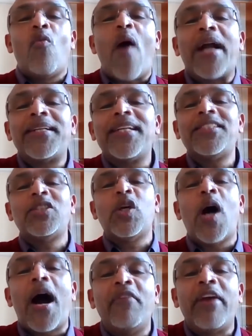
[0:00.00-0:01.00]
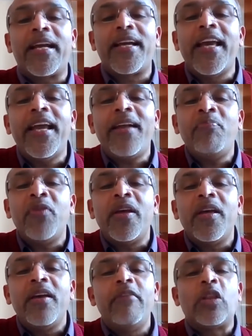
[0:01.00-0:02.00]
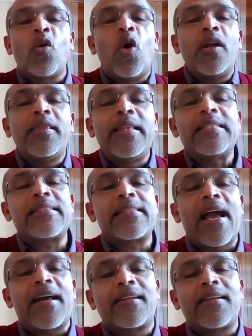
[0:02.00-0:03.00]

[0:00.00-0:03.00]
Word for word: wanted to have a king with all these